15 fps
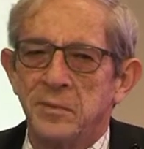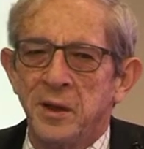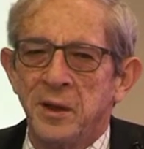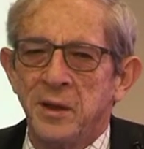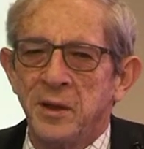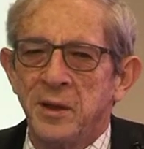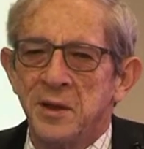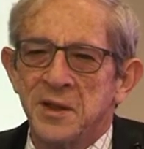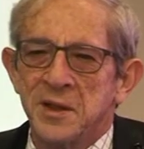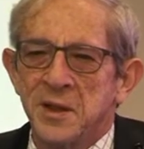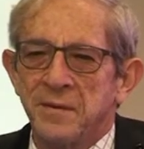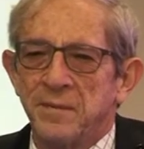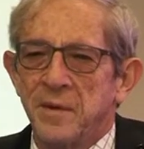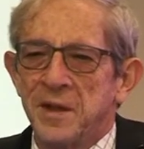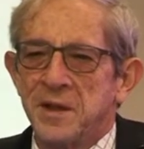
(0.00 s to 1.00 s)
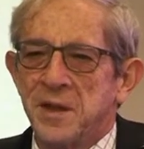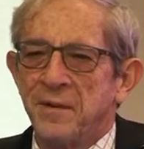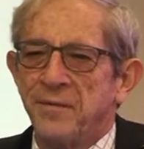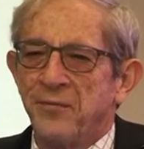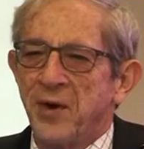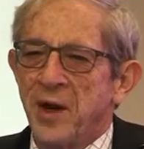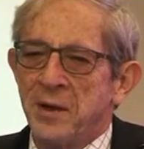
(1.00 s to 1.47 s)
India is a
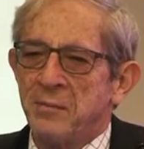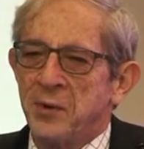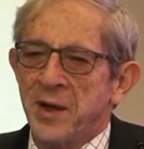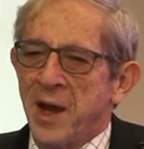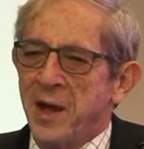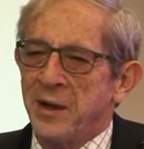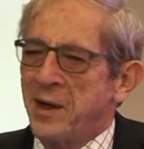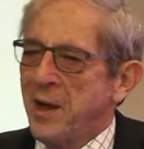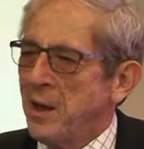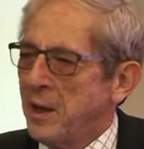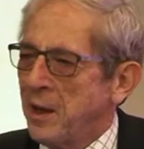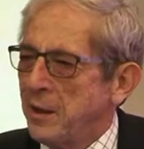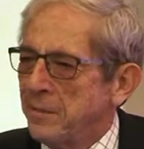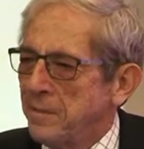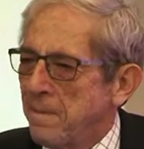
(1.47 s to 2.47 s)
friend, but not an ally.